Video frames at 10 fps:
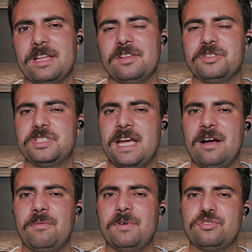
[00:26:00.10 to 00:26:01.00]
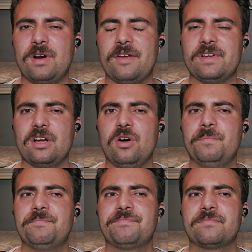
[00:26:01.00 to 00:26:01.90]
little chat while driving
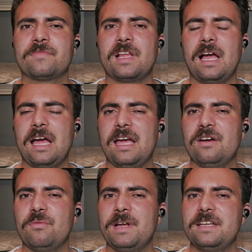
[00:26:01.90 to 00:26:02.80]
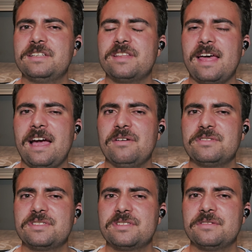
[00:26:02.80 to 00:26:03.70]
home, I went into the
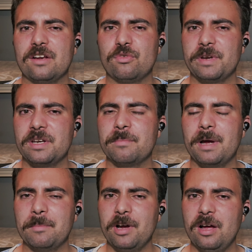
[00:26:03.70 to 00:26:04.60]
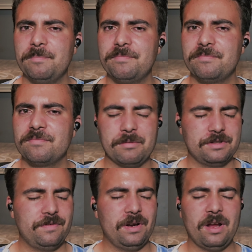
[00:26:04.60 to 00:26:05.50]
house. I greeted my mom. I was
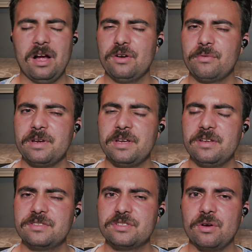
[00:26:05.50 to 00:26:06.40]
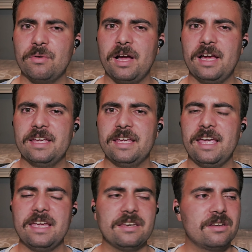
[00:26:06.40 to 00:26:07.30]
very hungry, so I
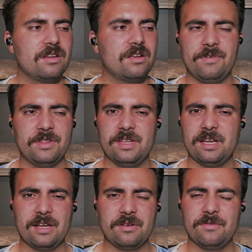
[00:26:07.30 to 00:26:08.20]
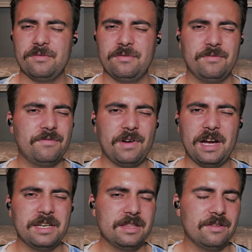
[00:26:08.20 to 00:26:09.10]
ate everything I could
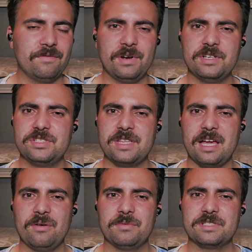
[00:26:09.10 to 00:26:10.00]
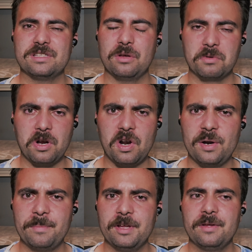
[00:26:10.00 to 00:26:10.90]
find in the fridge that was low
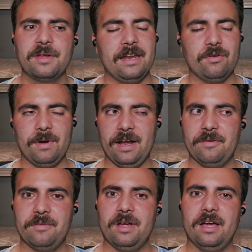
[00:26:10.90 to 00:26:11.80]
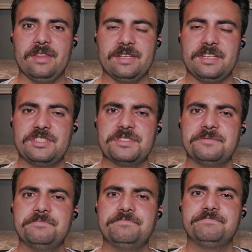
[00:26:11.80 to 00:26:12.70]
carb and around the
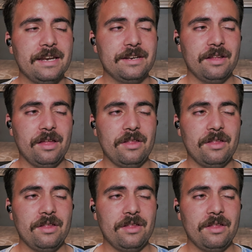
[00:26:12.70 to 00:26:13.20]
kitchen. And